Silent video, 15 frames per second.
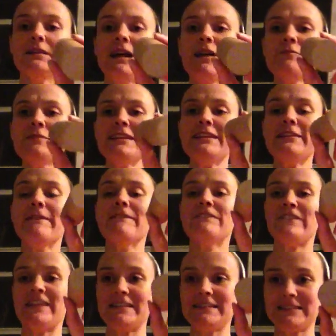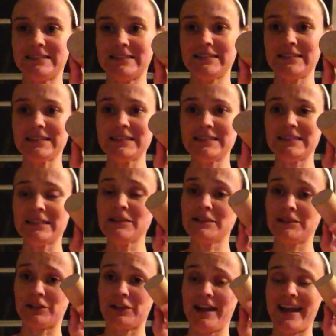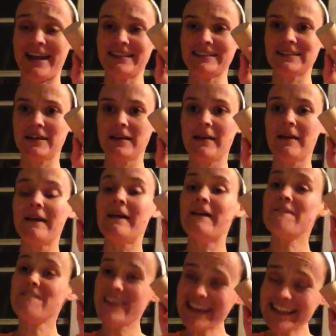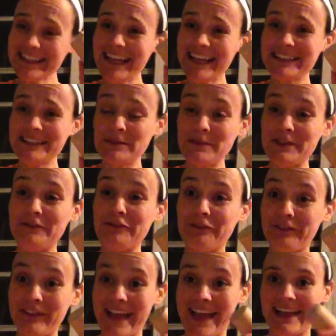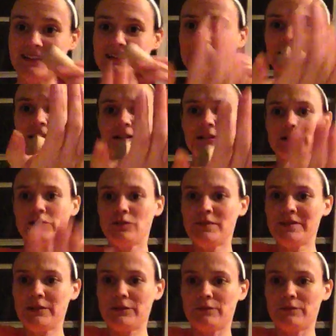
How many faces does a cylinder have? A face has to be flat. So when it